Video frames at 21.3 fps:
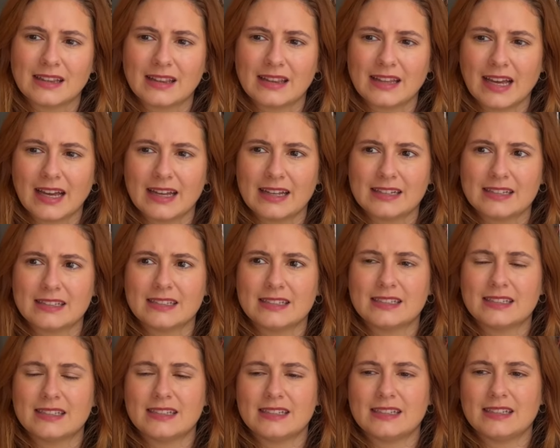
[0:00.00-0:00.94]

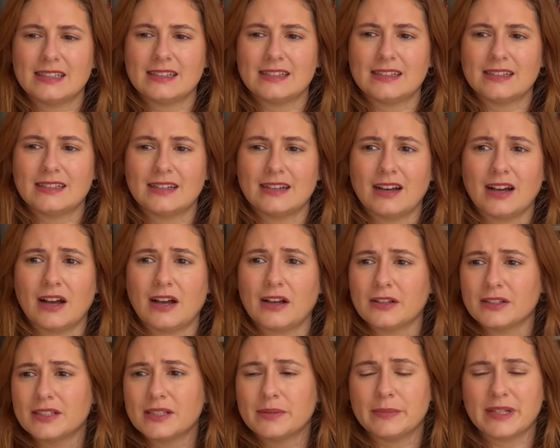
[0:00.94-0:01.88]
that
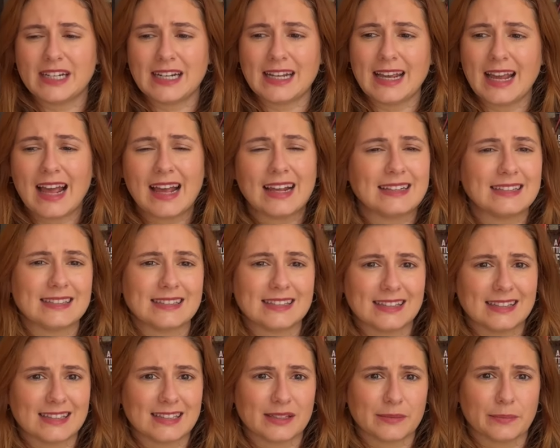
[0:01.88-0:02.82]
ultimately ends
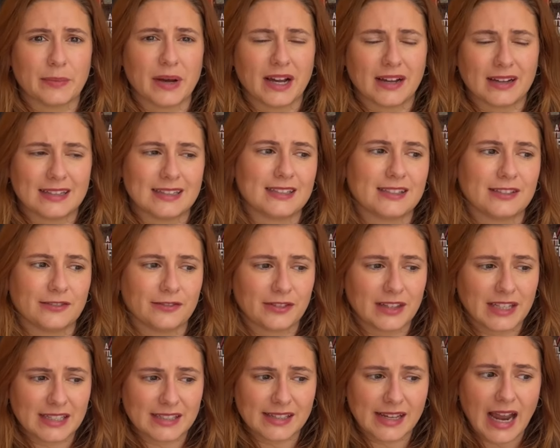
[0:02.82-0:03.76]
in the demise of
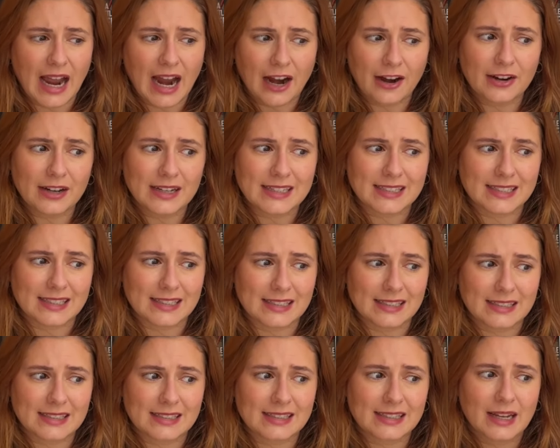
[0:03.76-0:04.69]
these
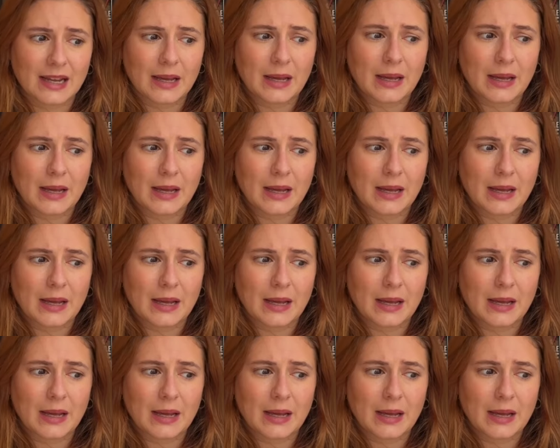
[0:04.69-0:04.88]
characters.